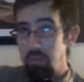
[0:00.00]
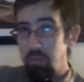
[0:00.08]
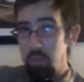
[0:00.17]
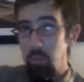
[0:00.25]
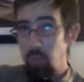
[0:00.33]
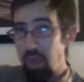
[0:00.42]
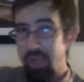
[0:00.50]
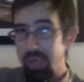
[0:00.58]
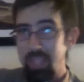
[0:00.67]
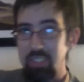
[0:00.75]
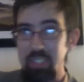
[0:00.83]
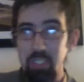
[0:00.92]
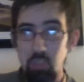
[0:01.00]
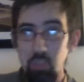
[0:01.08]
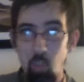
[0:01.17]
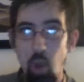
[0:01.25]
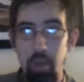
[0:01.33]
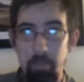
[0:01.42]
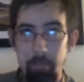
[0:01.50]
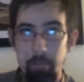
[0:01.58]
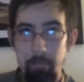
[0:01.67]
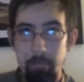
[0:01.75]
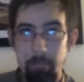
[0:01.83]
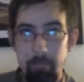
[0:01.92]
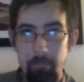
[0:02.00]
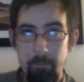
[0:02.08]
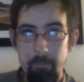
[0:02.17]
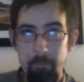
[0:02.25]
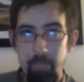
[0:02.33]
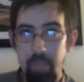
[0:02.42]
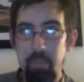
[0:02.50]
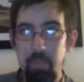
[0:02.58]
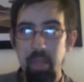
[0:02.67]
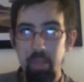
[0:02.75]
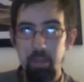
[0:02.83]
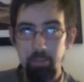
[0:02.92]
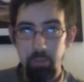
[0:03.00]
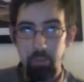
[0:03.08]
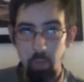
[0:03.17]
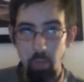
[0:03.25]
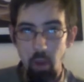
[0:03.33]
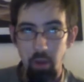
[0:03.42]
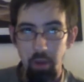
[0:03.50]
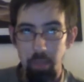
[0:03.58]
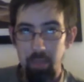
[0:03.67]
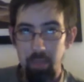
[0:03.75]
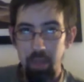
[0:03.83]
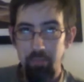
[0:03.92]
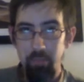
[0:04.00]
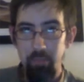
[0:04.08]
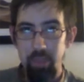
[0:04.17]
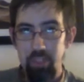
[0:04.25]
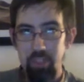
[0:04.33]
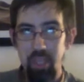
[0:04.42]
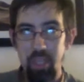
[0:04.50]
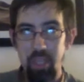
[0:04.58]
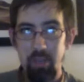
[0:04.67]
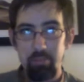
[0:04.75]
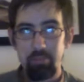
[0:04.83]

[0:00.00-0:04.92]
of you run against each one. They've been in there too long. I'm not afraid to say it.